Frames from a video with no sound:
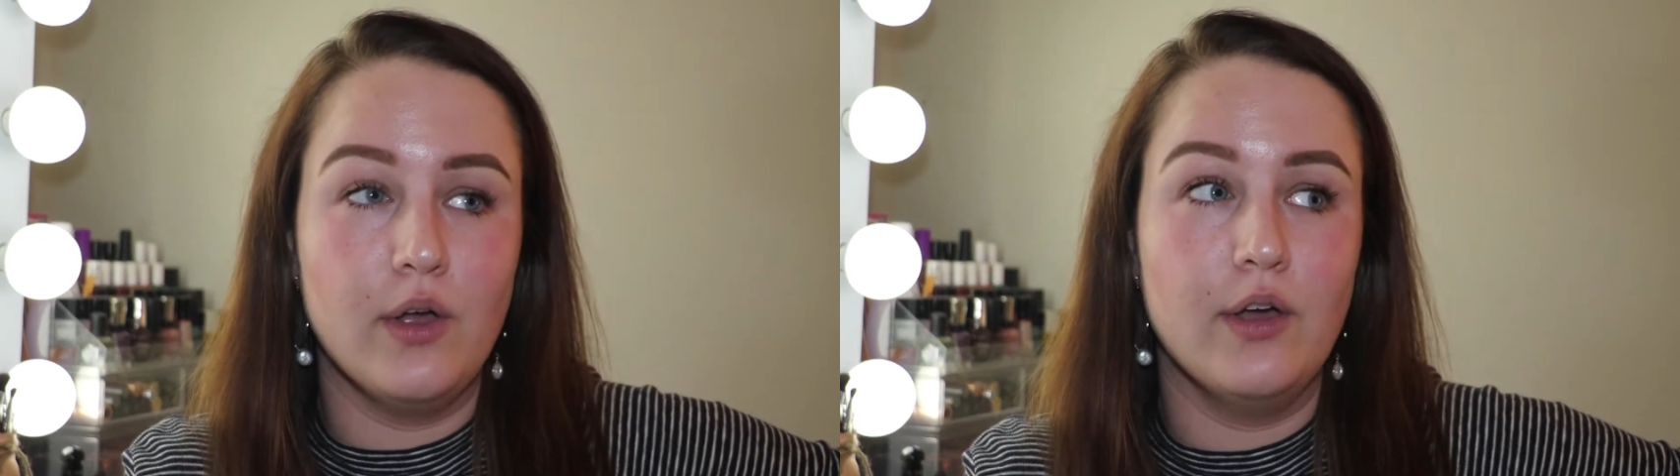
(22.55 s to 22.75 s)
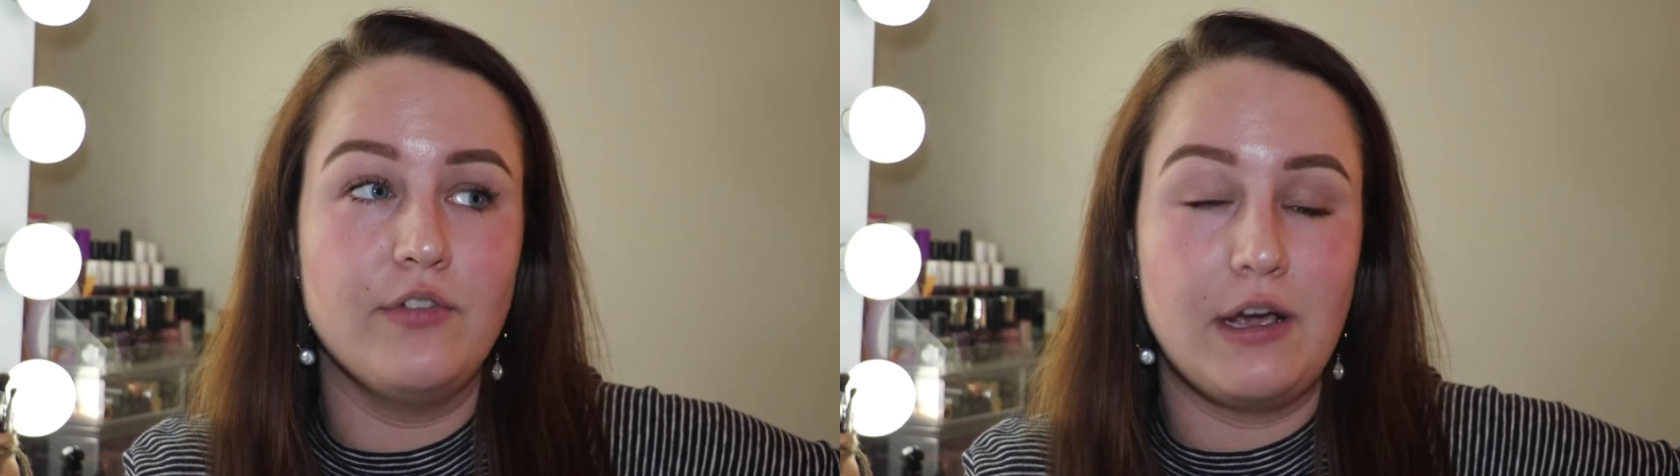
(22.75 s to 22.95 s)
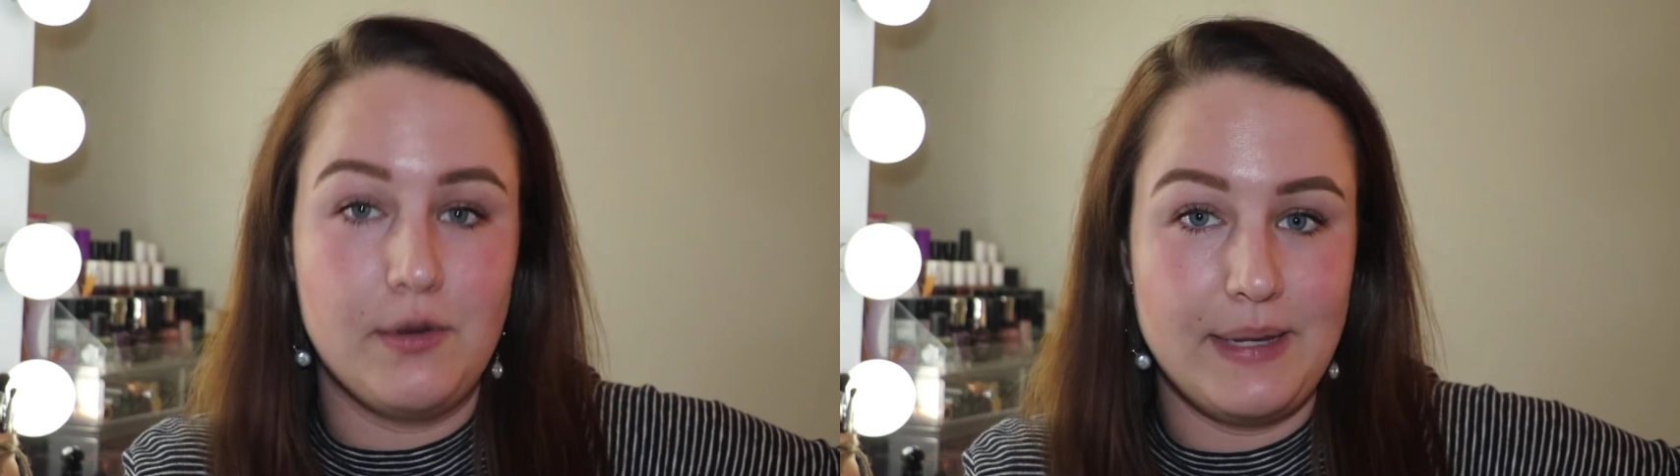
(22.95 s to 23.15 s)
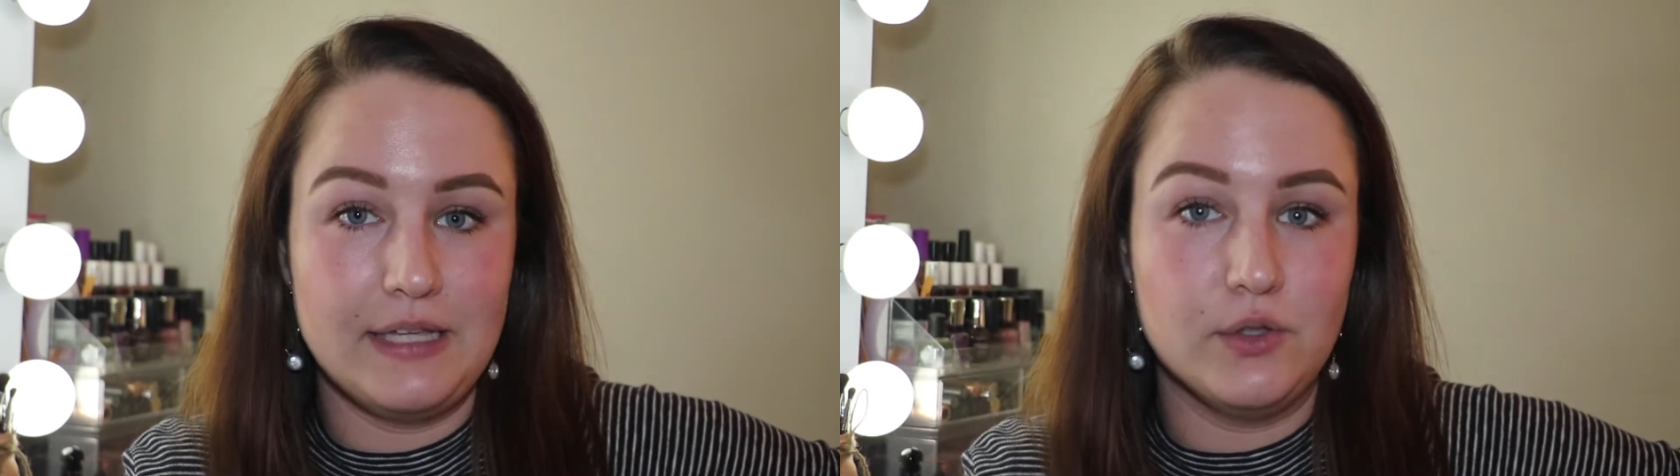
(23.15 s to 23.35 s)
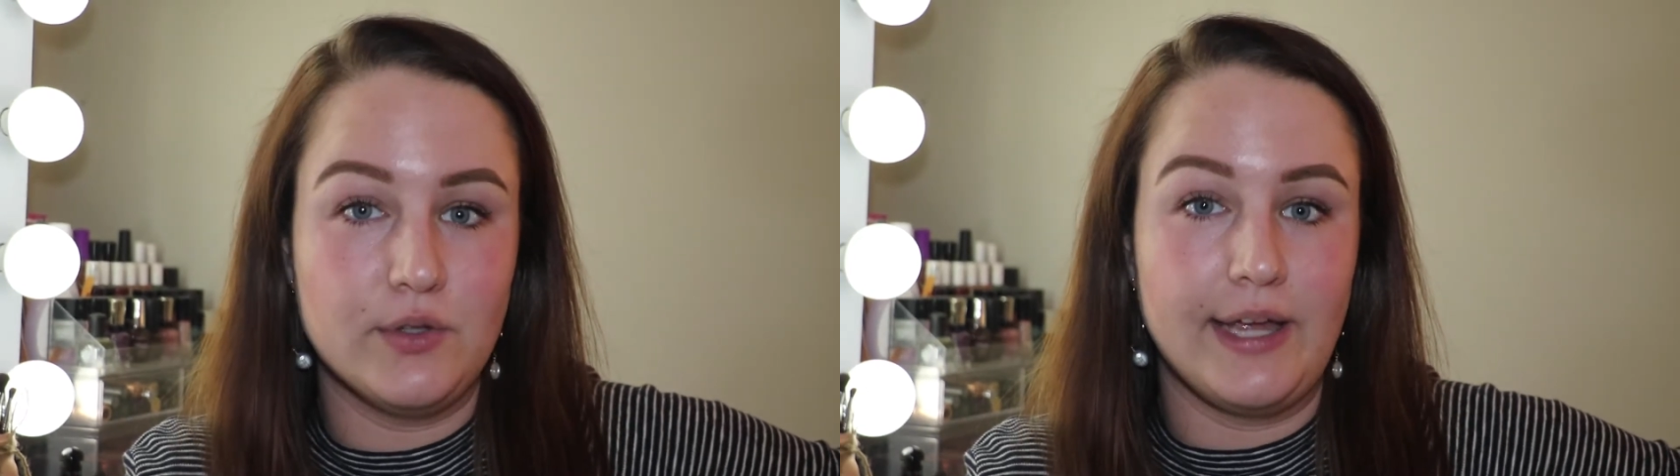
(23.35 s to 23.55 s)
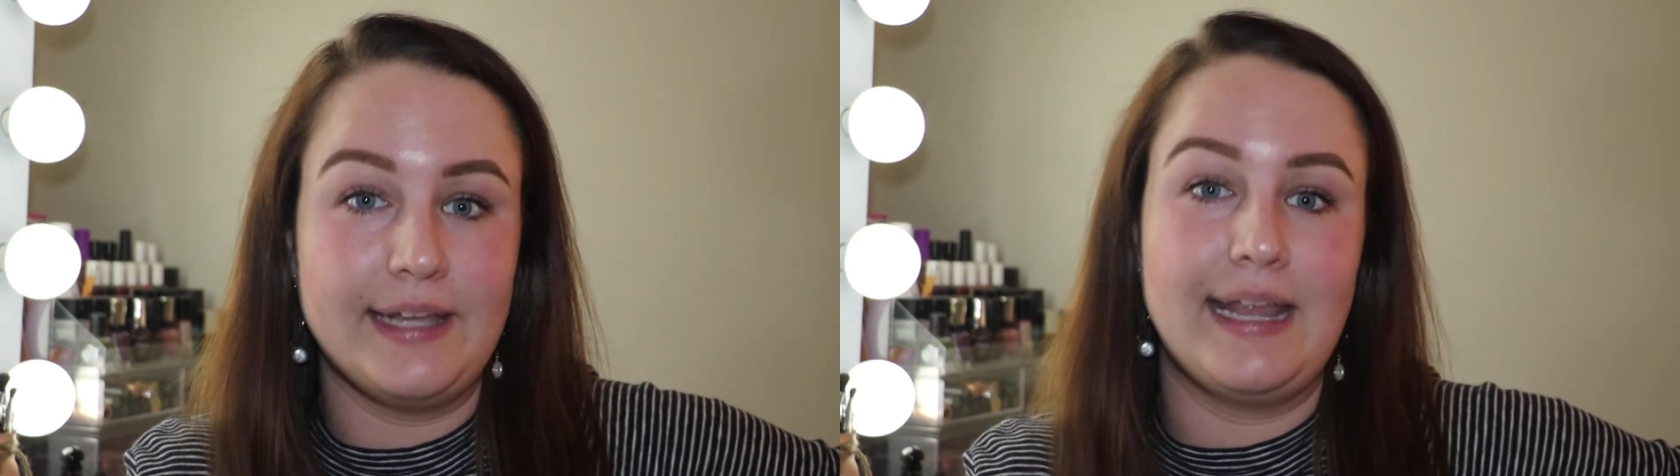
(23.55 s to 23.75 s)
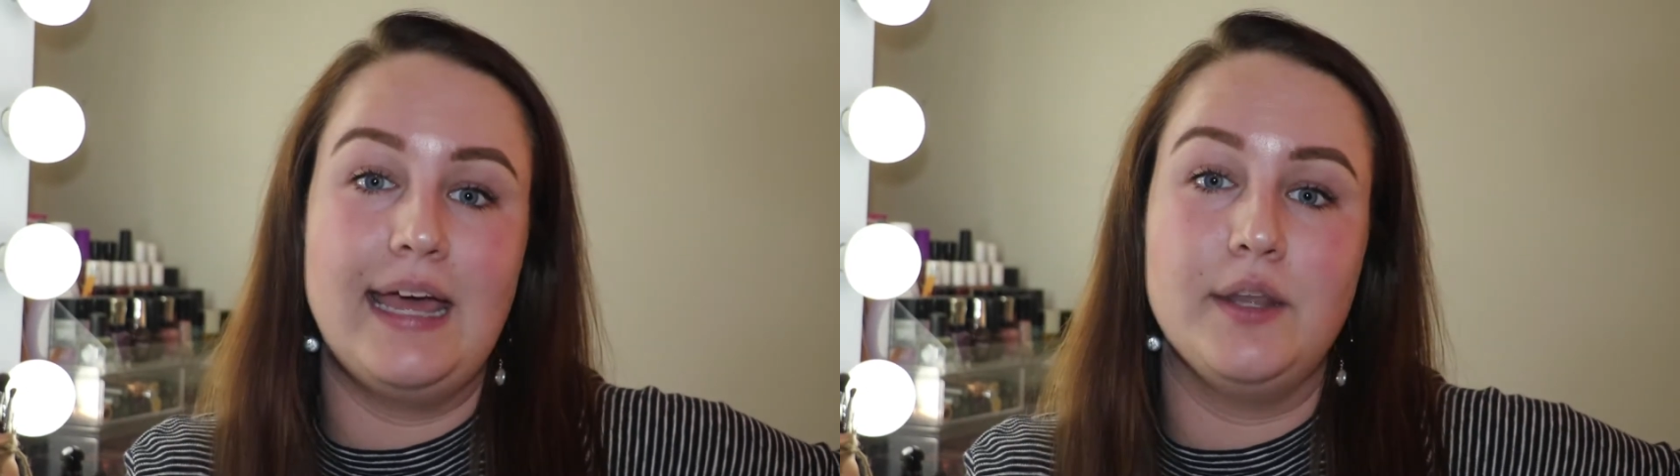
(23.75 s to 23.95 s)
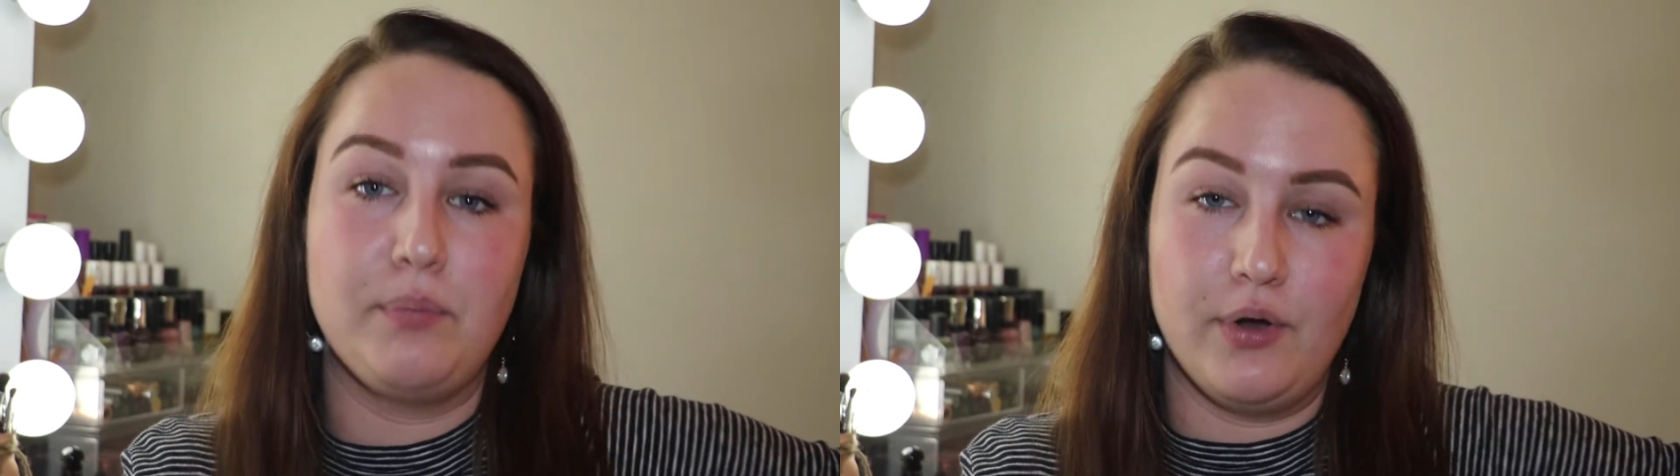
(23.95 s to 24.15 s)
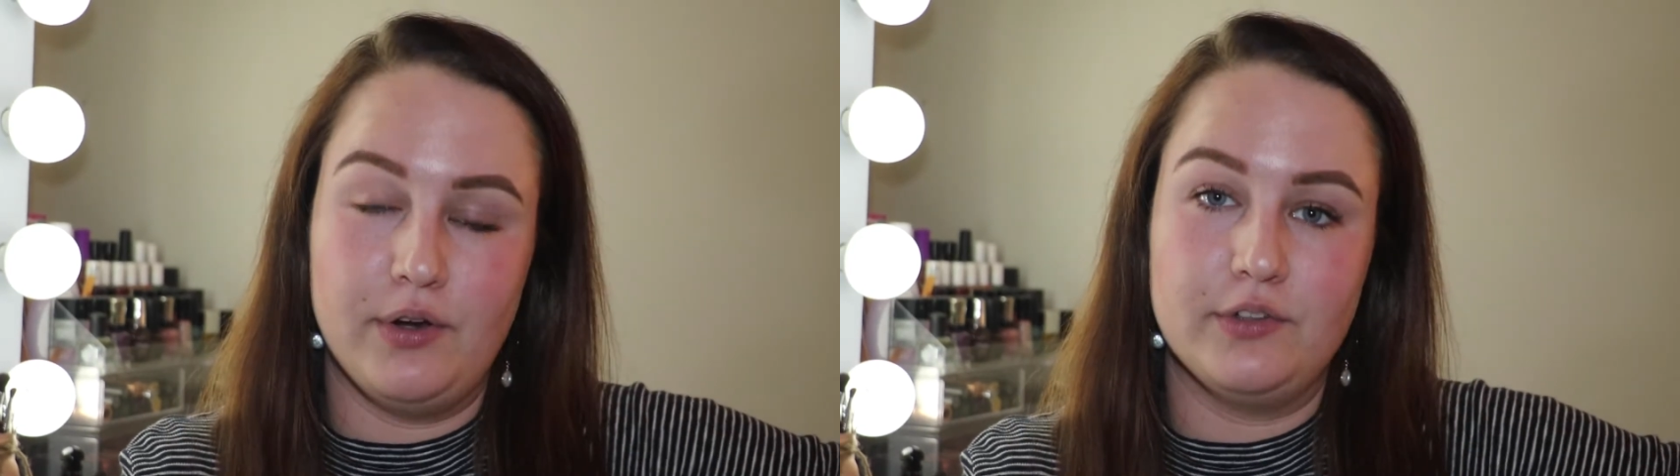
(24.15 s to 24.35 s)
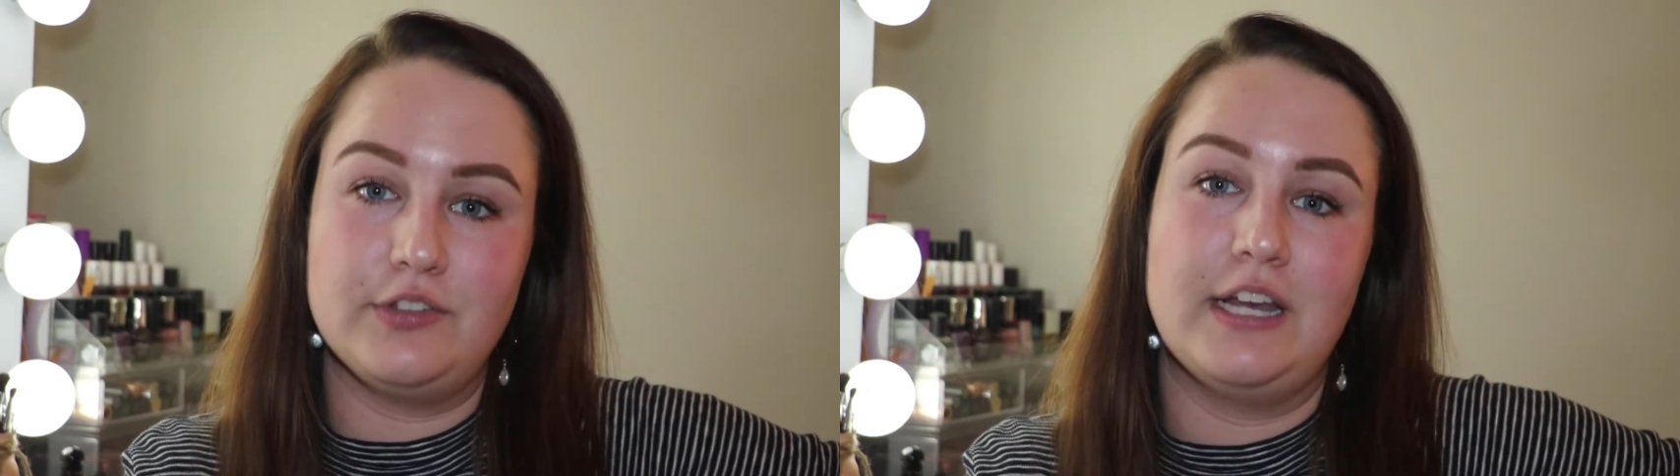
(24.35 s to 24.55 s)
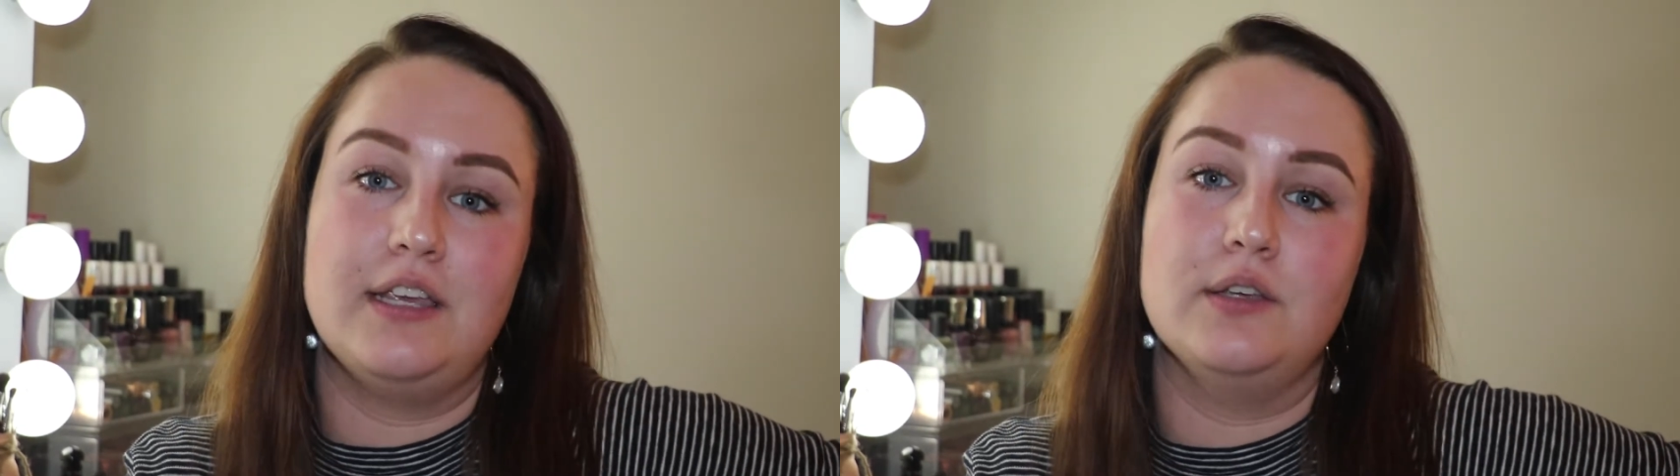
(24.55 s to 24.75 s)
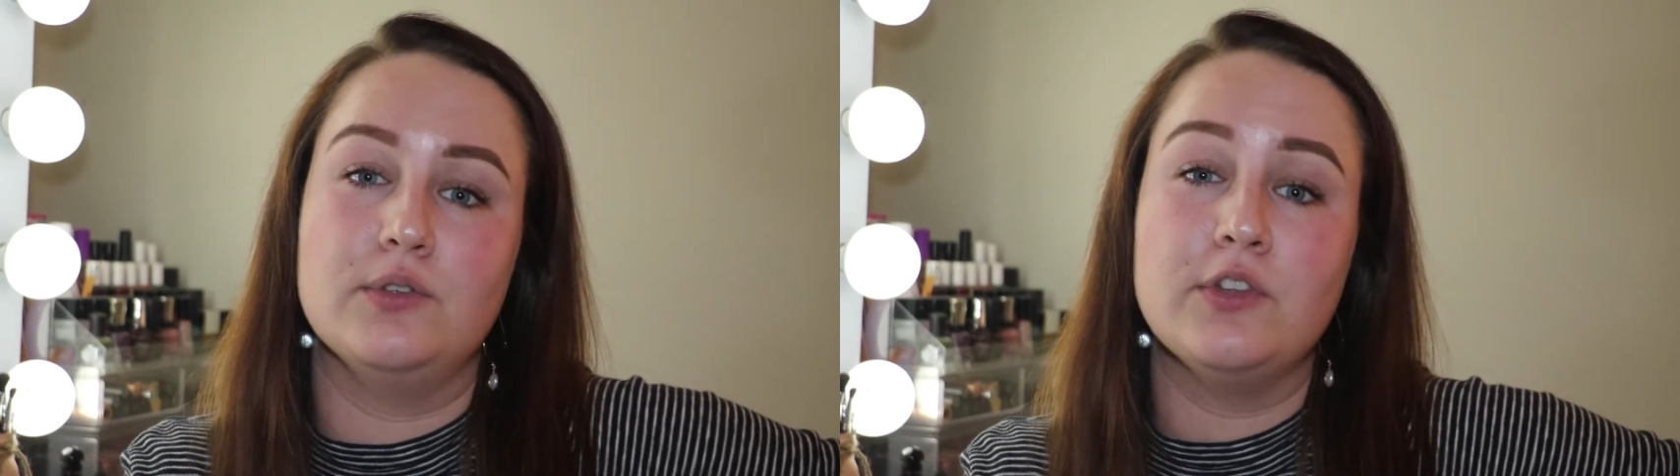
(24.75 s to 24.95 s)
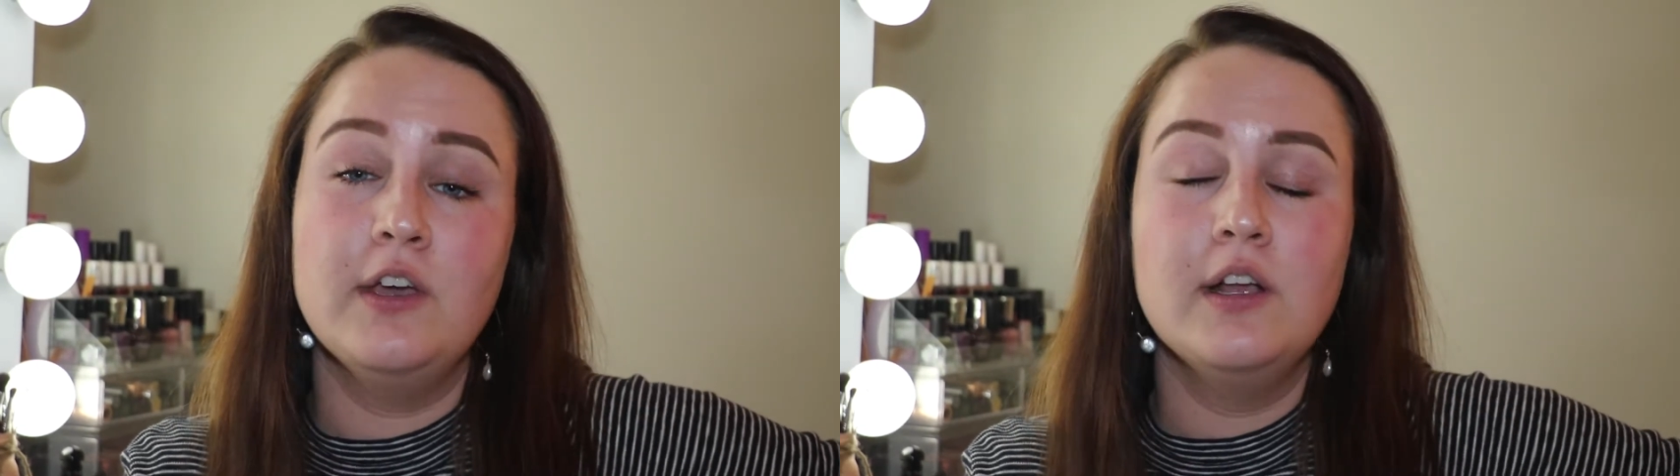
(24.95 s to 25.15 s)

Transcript: of how I make it look like that, the products that I use,